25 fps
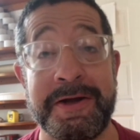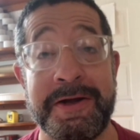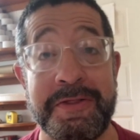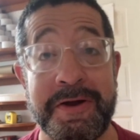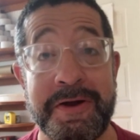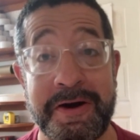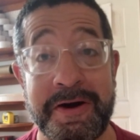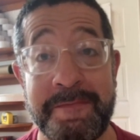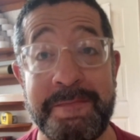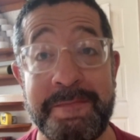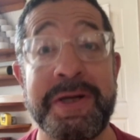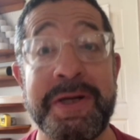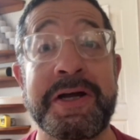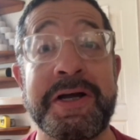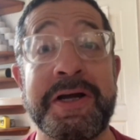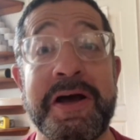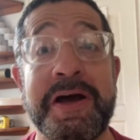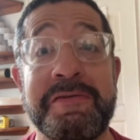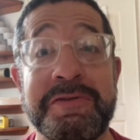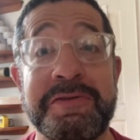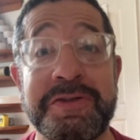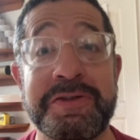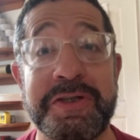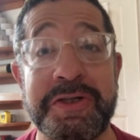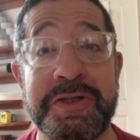There have been
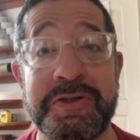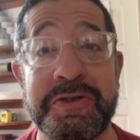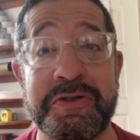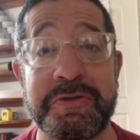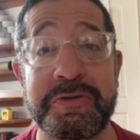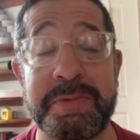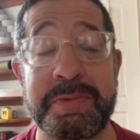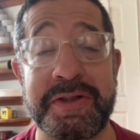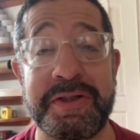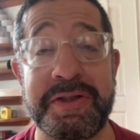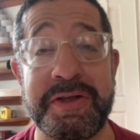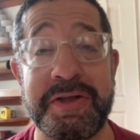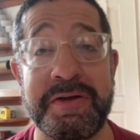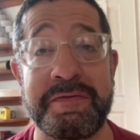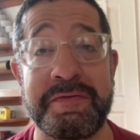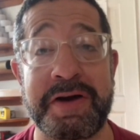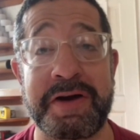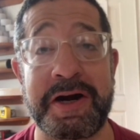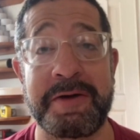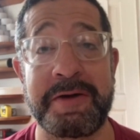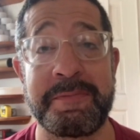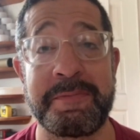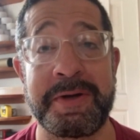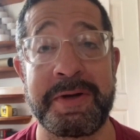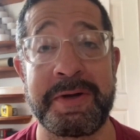conversations about the
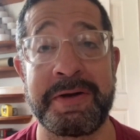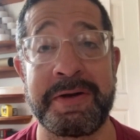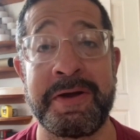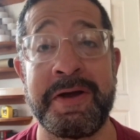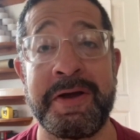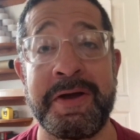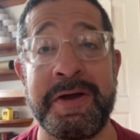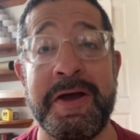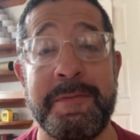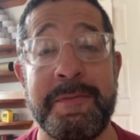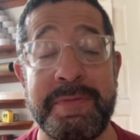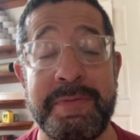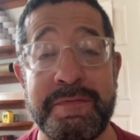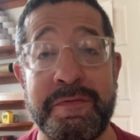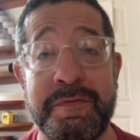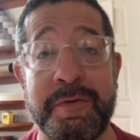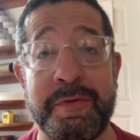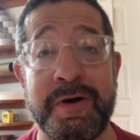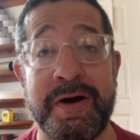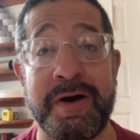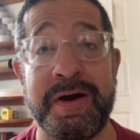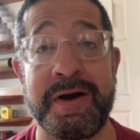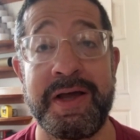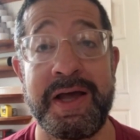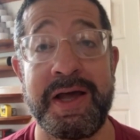environment
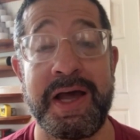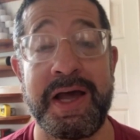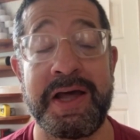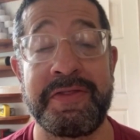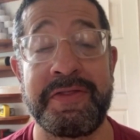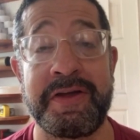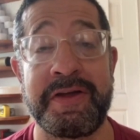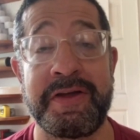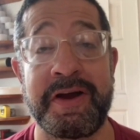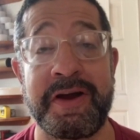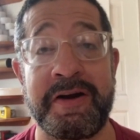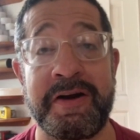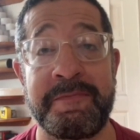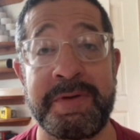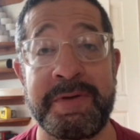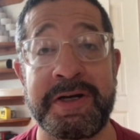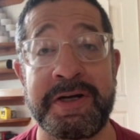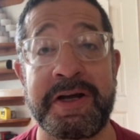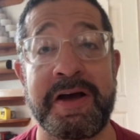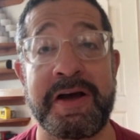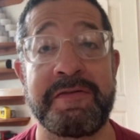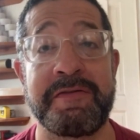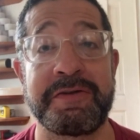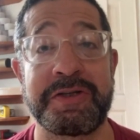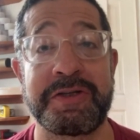before, and there have been
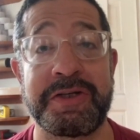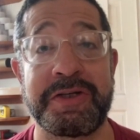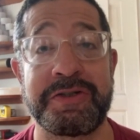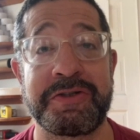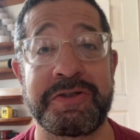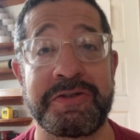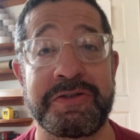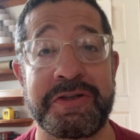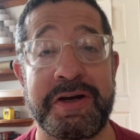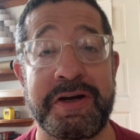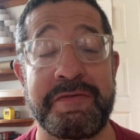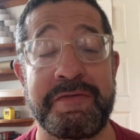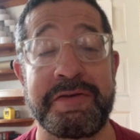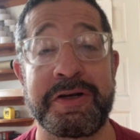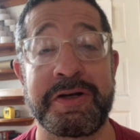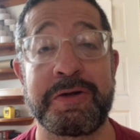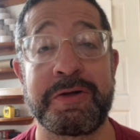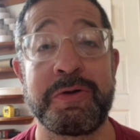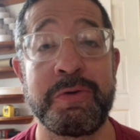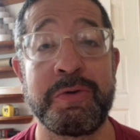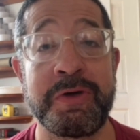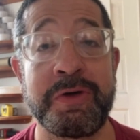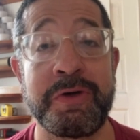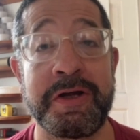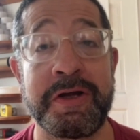conversations that have
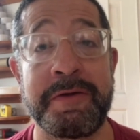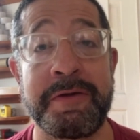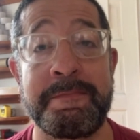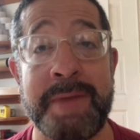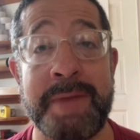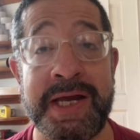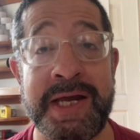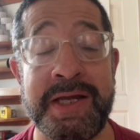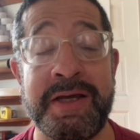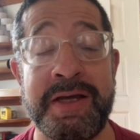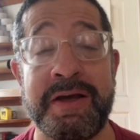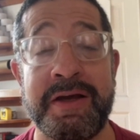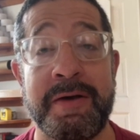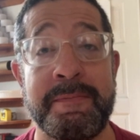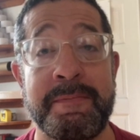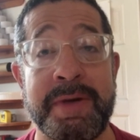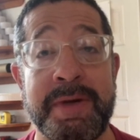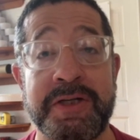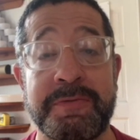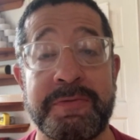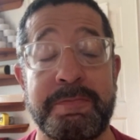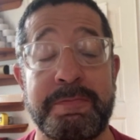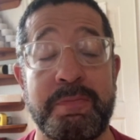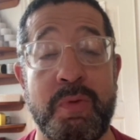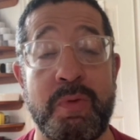included a
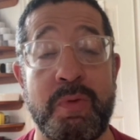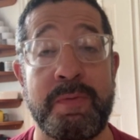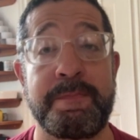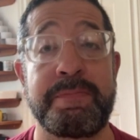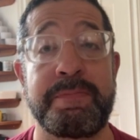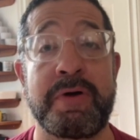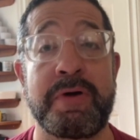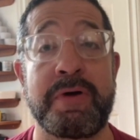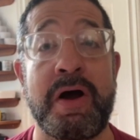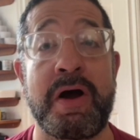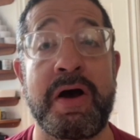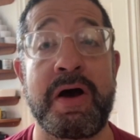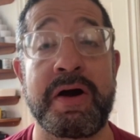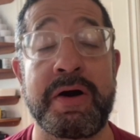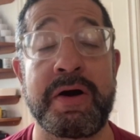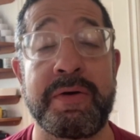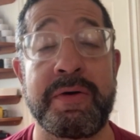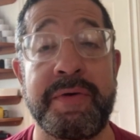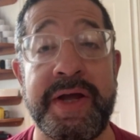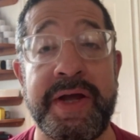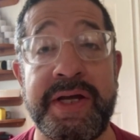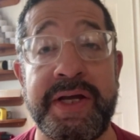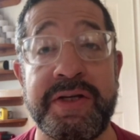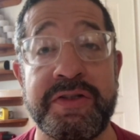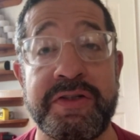much broader
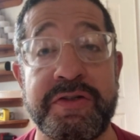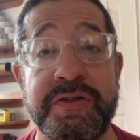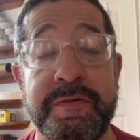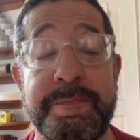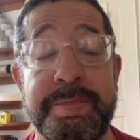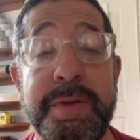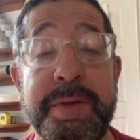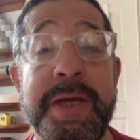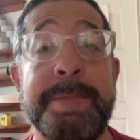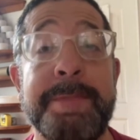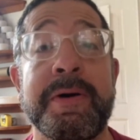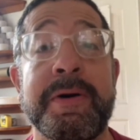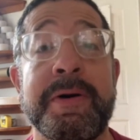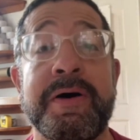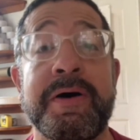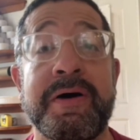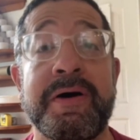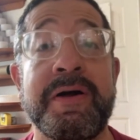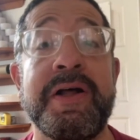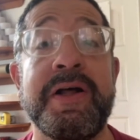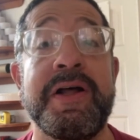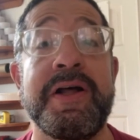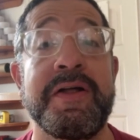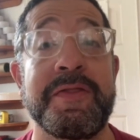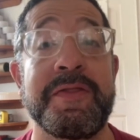range of
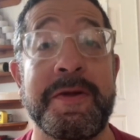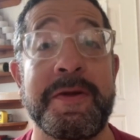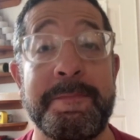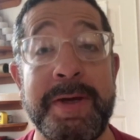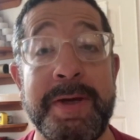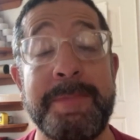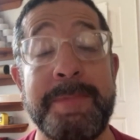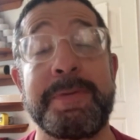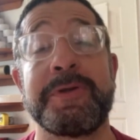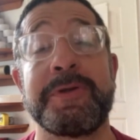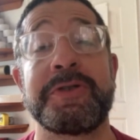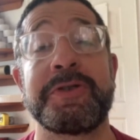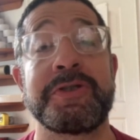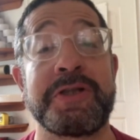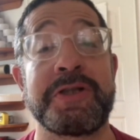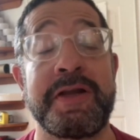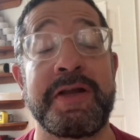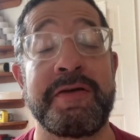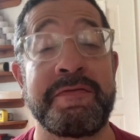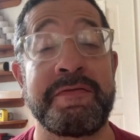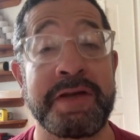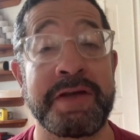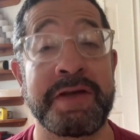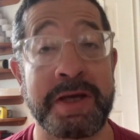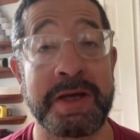people than people just
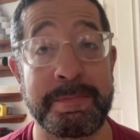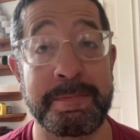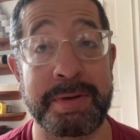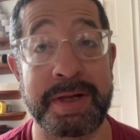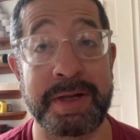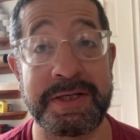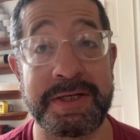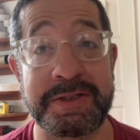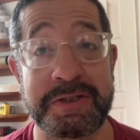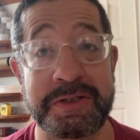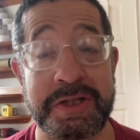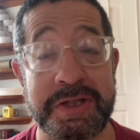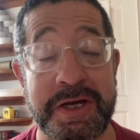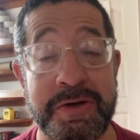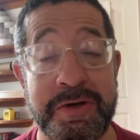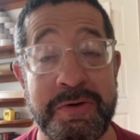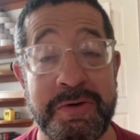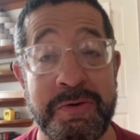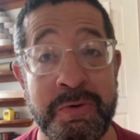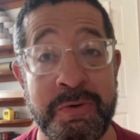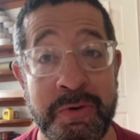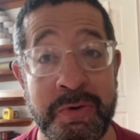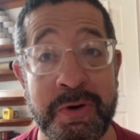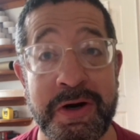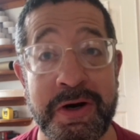living in places like
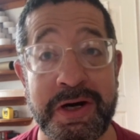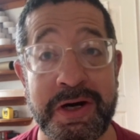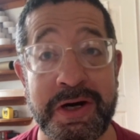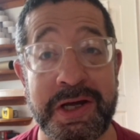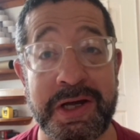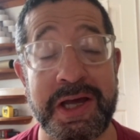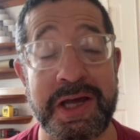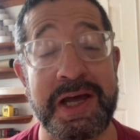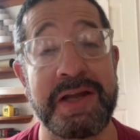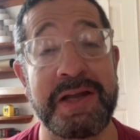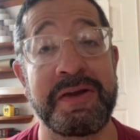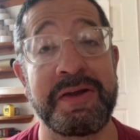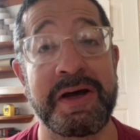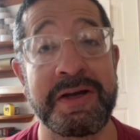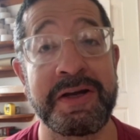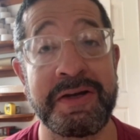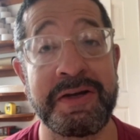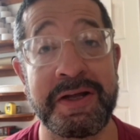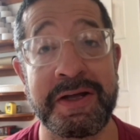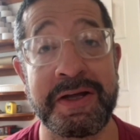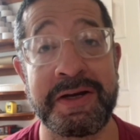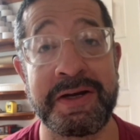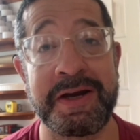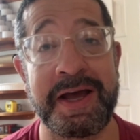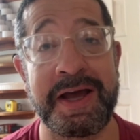New York and
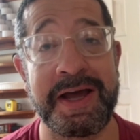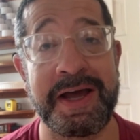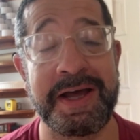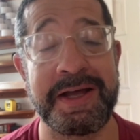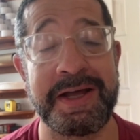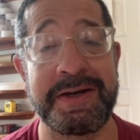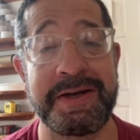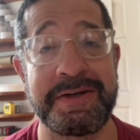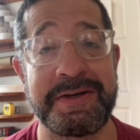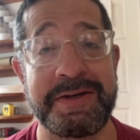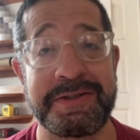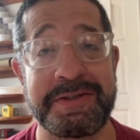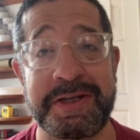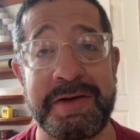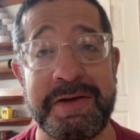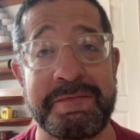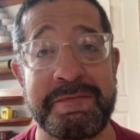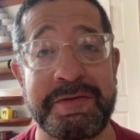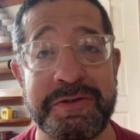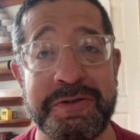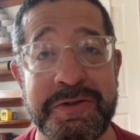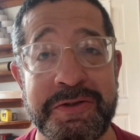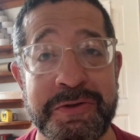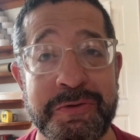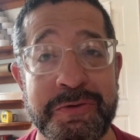London and San
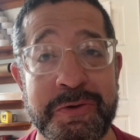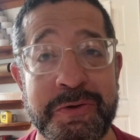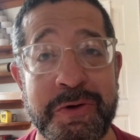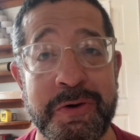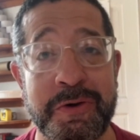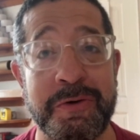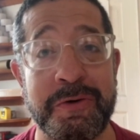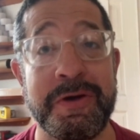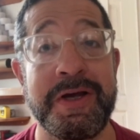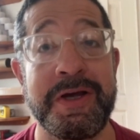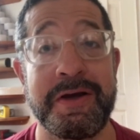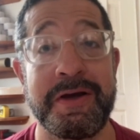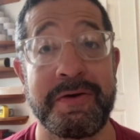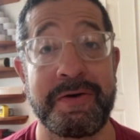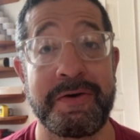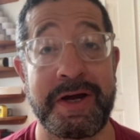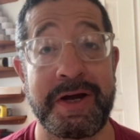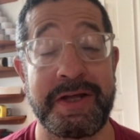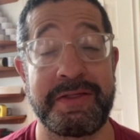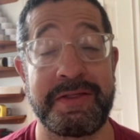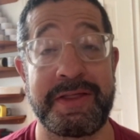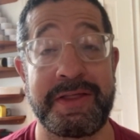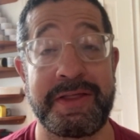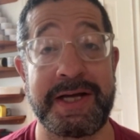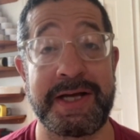Francisco,
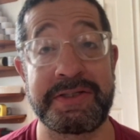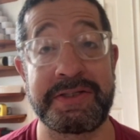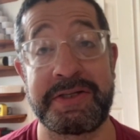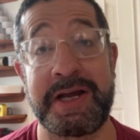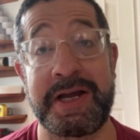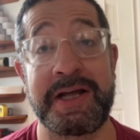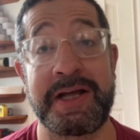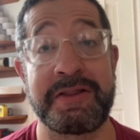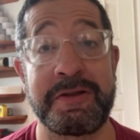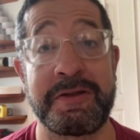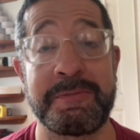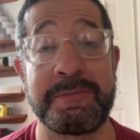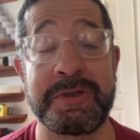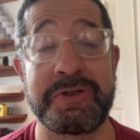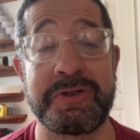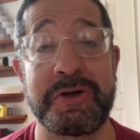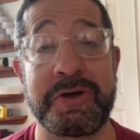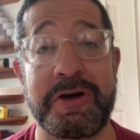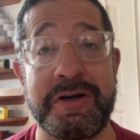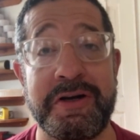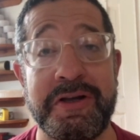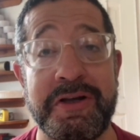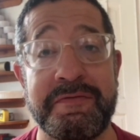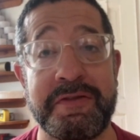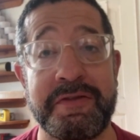right? That's not the
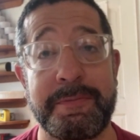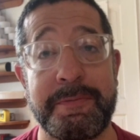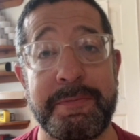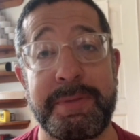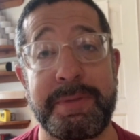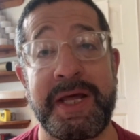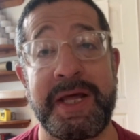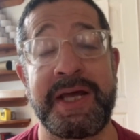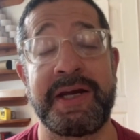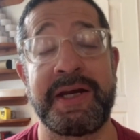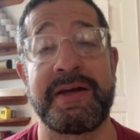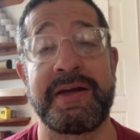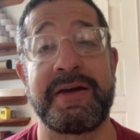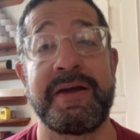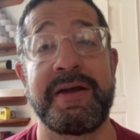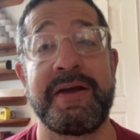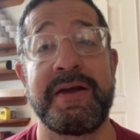majority of the planet.